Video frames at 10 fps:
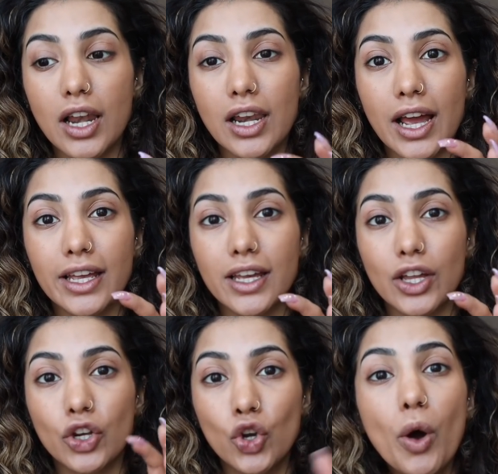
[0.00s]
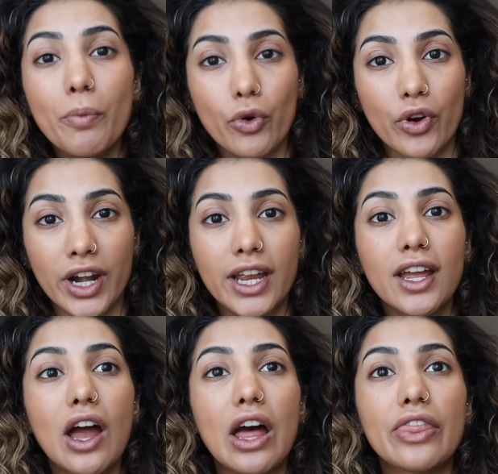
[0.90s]
like not
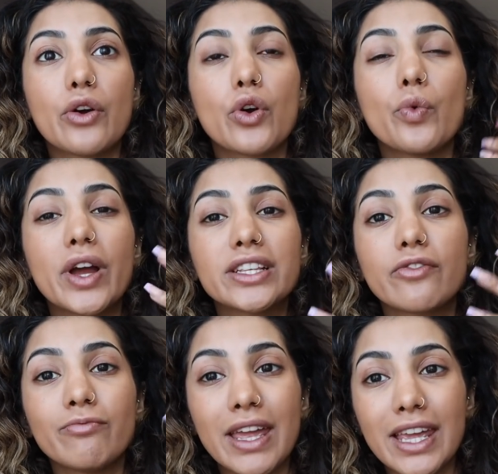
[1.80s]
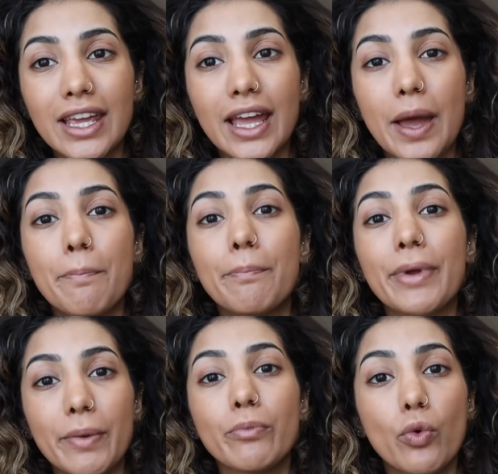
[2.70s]
boring, and there are ways of making it a
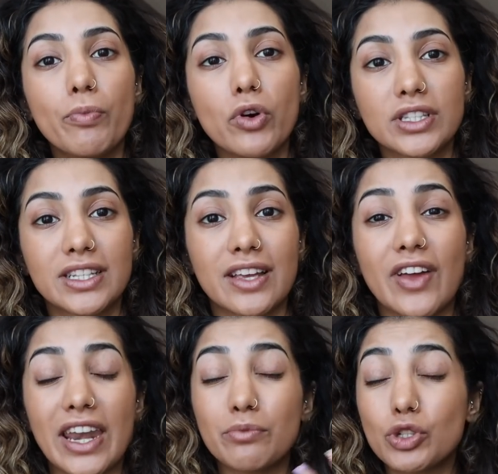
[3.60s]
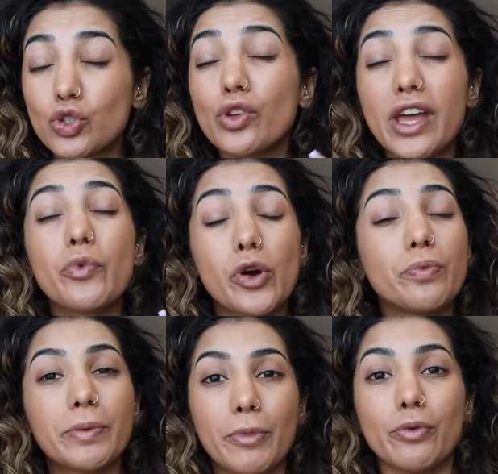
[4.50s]
bit more positive. And I'm sure there will
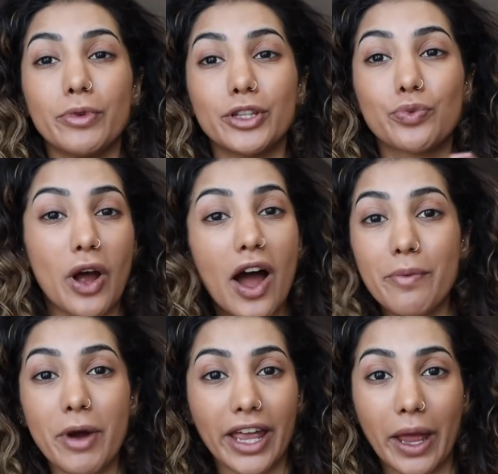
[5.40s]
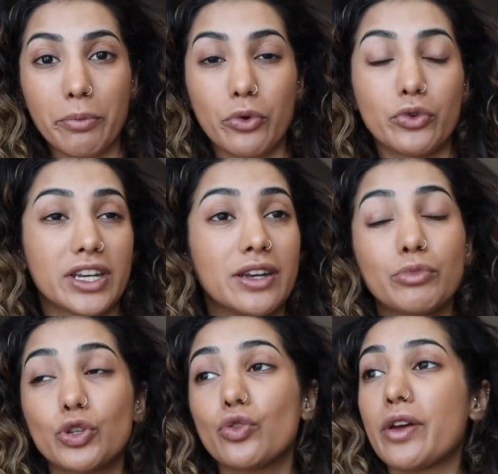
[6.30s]
be moments where I might get bored, and I'm
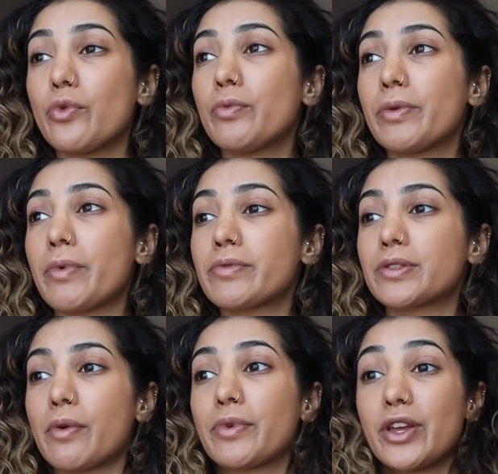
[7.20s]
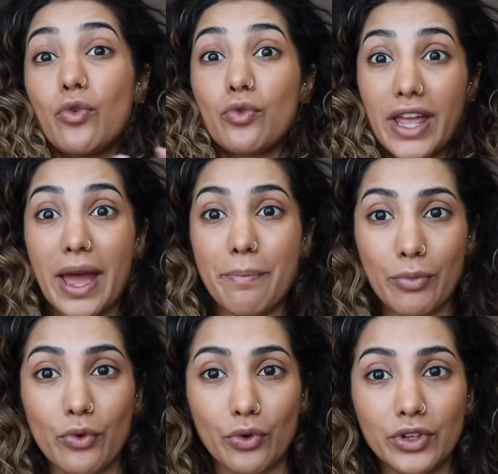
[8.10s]
sure there will be moments where we all get
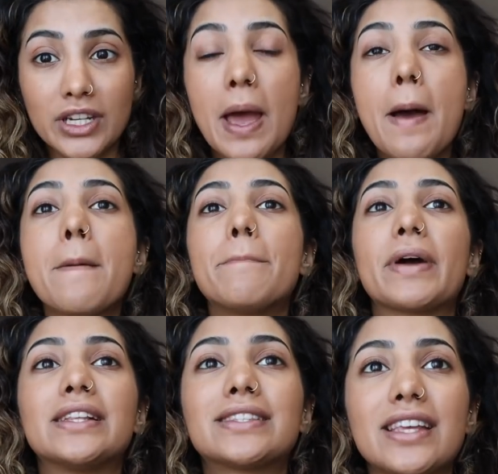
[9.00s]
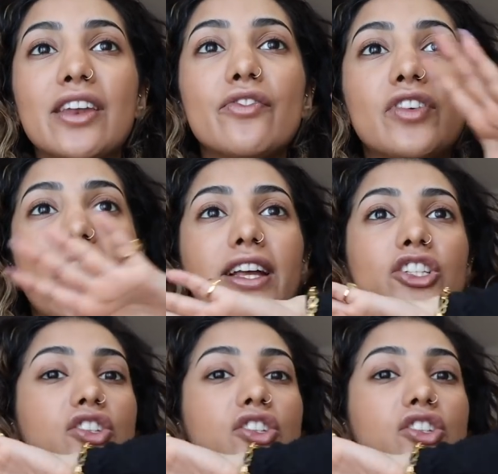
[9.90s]
bored, but instead of like